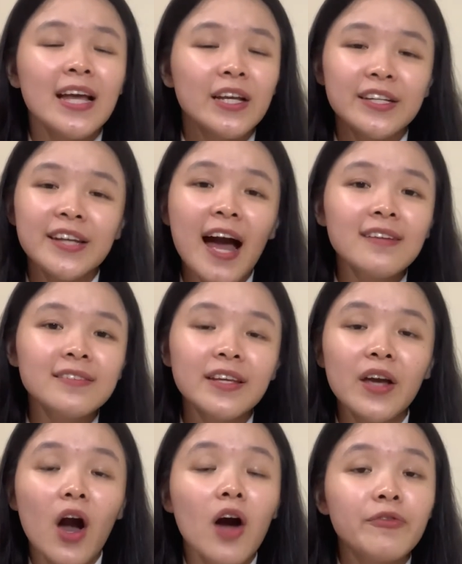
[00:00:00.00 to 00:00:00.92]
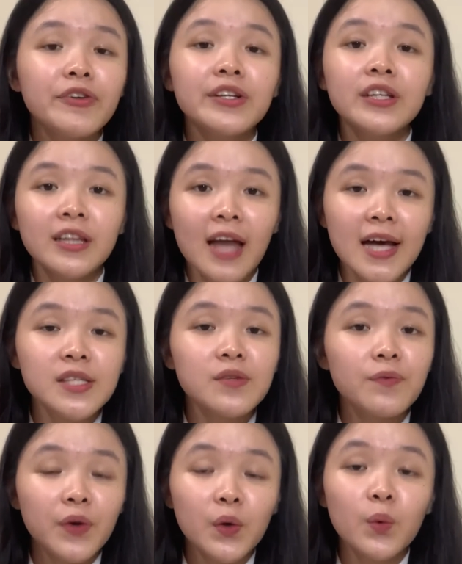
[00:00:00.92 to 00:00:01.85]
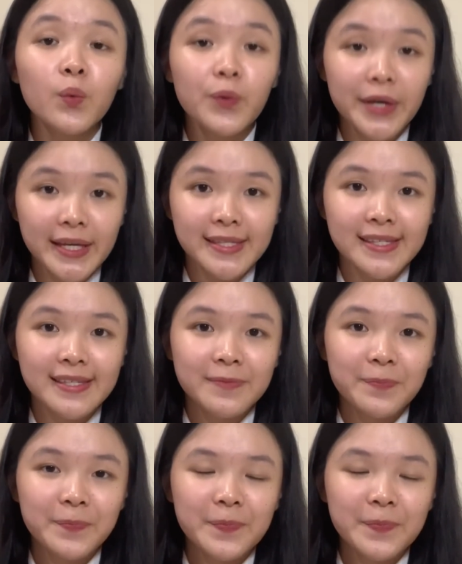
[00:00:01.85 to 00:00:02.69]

conducted over the last few weeks.